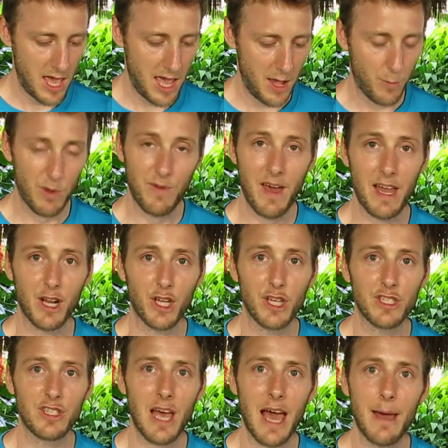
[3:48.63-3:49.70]
and we've had a
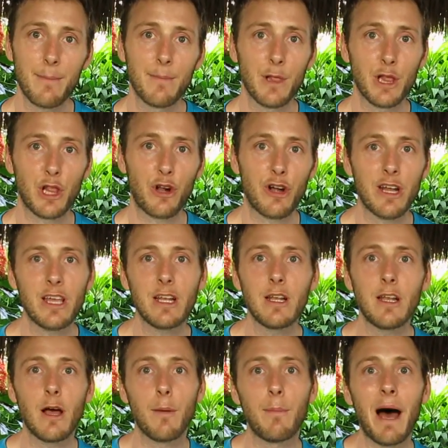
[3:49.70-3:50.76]
good time
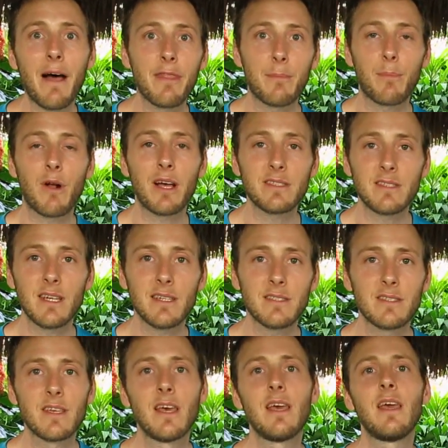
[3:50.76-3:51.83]
learning about the
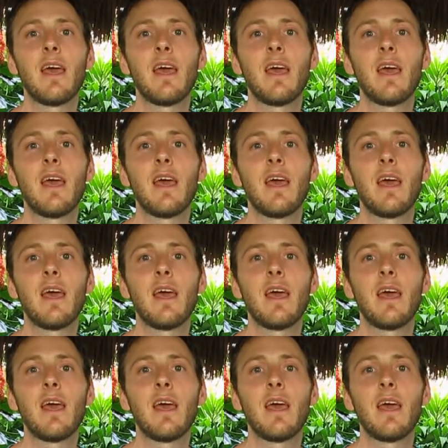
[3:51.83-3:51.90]
process